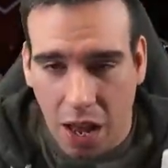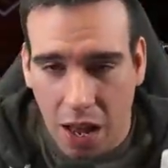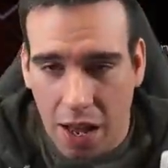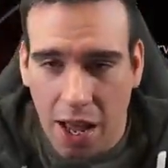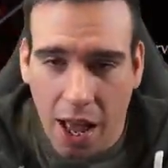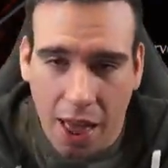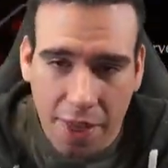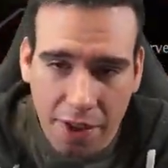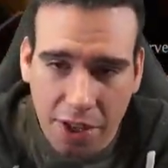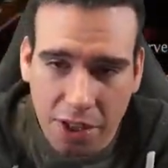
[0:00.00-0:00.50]

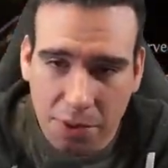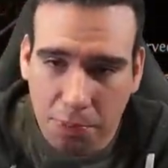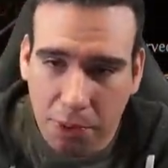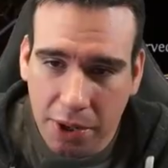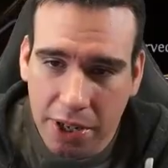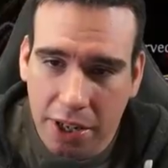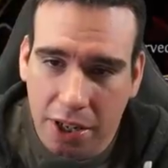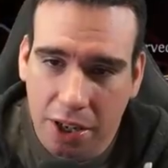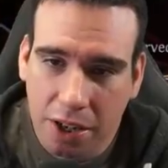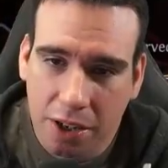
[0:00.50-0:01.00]
I think it's
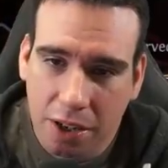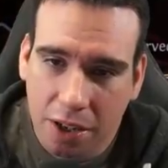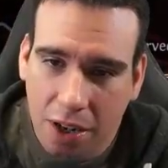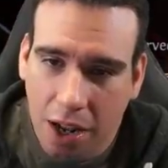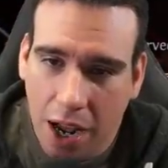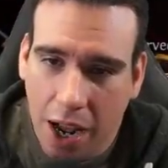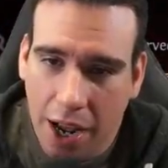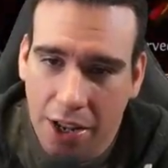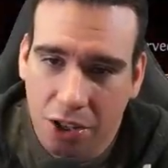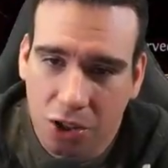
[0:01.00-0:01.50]
pretty good.
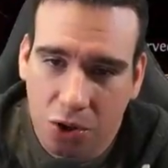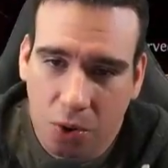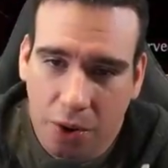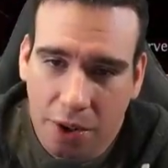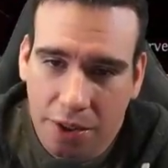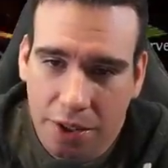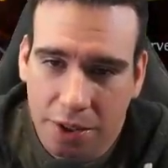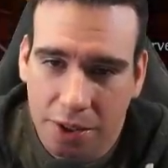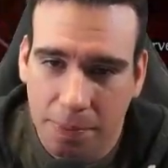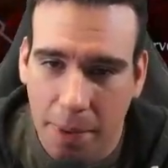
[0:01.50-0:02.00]
I enjoyed
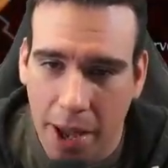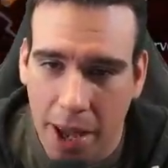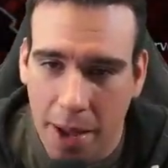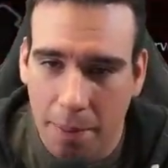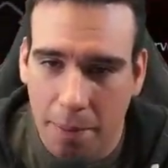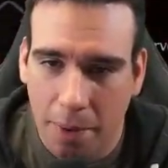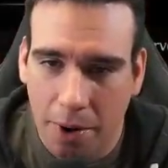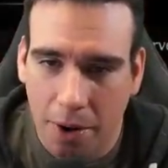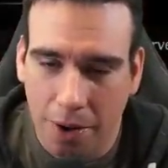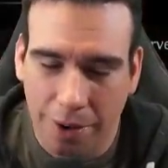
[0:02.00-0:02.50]
this map.